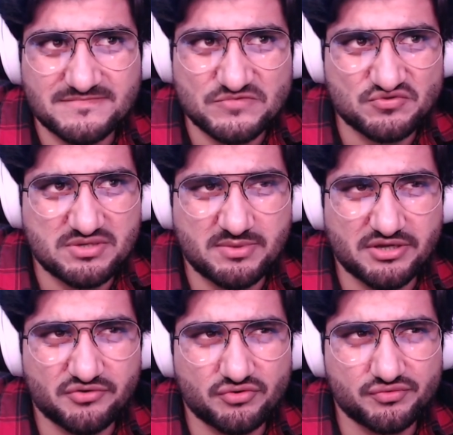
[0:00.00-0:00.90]
What
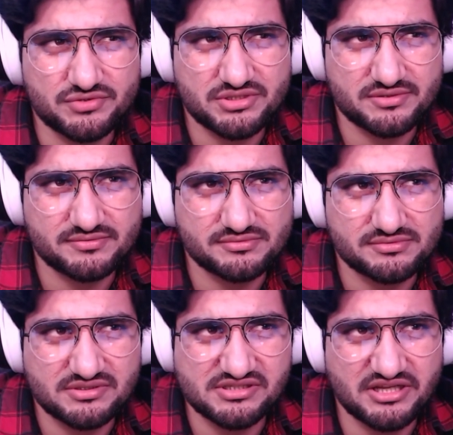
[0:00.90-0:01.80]
about Groot?
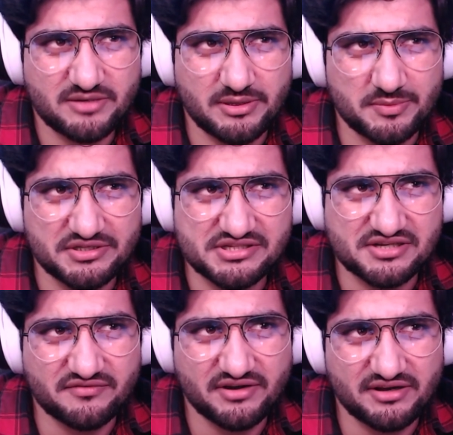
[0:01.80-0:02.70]
Is he going to be able to
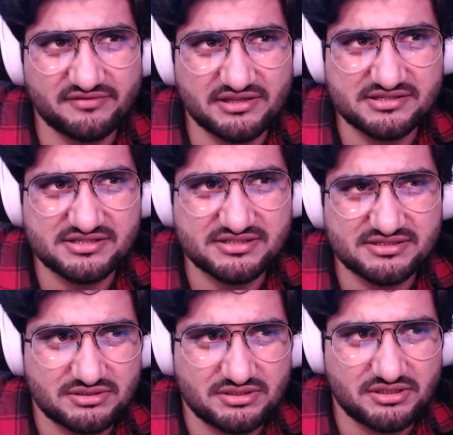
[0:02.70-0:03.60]
survive this?
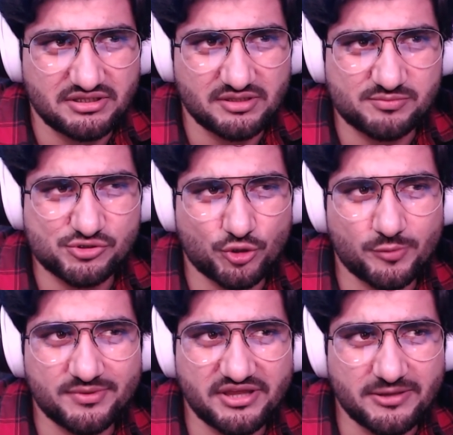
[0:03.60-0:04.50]
He'll
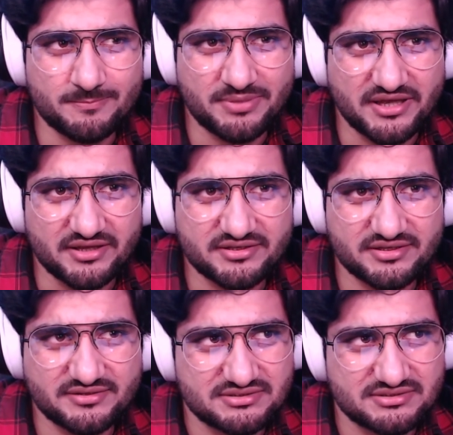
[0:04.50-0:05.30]
absorb the impact.